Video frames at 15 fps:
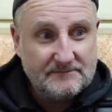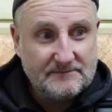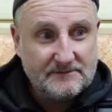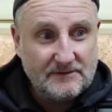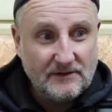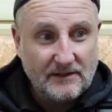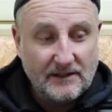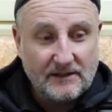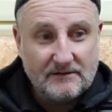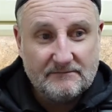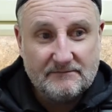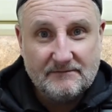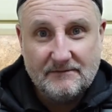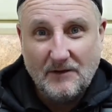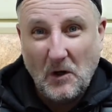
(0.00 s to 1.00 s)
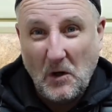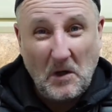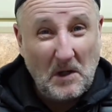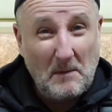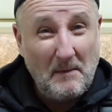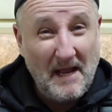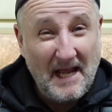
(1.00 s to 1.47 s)
like
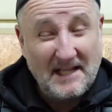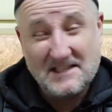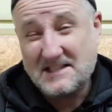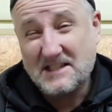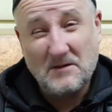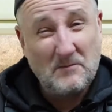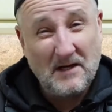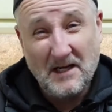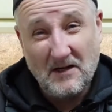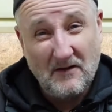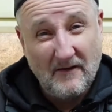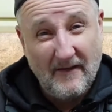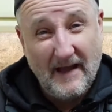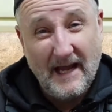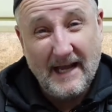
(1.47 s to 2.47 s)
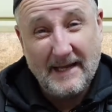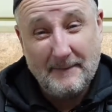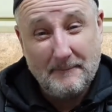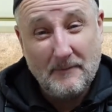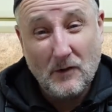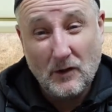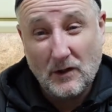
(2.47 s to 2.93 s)
Isle of Man, somewhere like that,
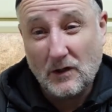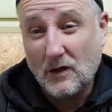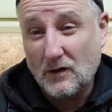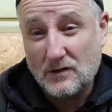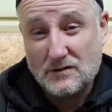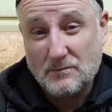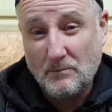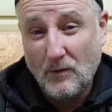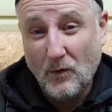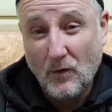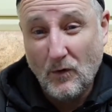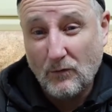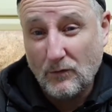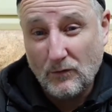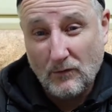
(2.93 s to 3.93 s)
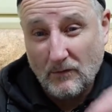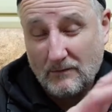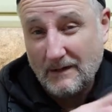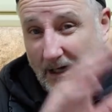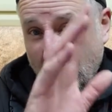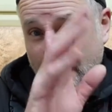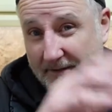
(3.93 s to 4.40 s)
it might cost more, or
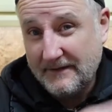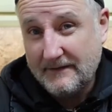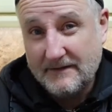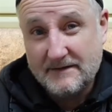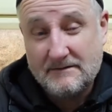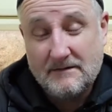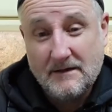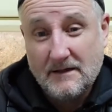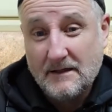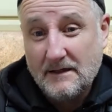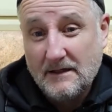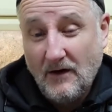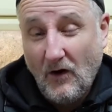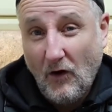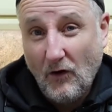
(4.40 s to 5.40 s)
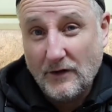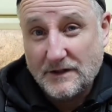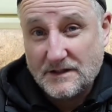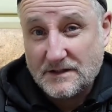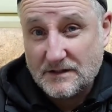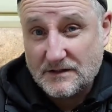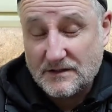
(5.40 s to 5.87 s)
up in the
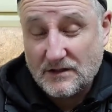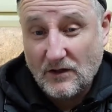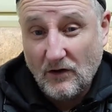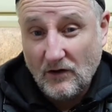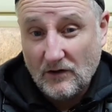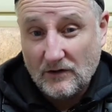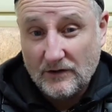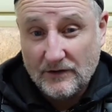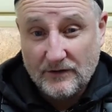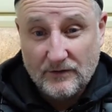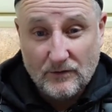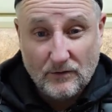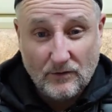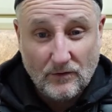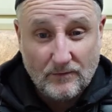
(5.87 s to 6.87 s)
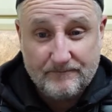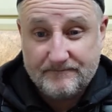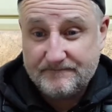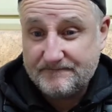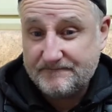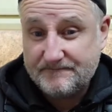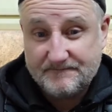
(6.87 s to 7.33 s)
heights of Scotland, or,
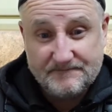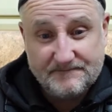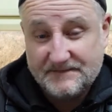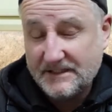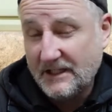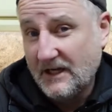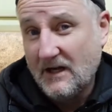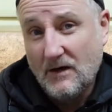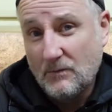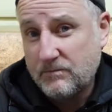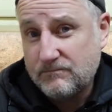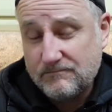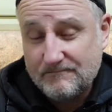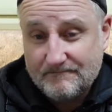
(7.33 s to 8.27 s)
you know,